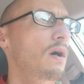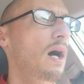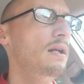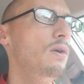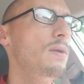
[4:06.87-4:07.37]

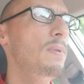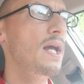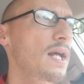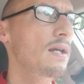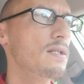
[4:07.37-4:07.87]
I know the
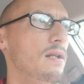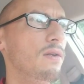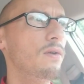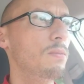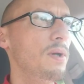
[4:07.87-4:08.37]
pay is a
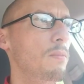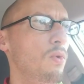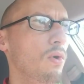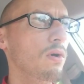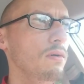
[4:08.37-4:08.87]
little bit
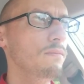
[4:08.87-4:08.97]
more.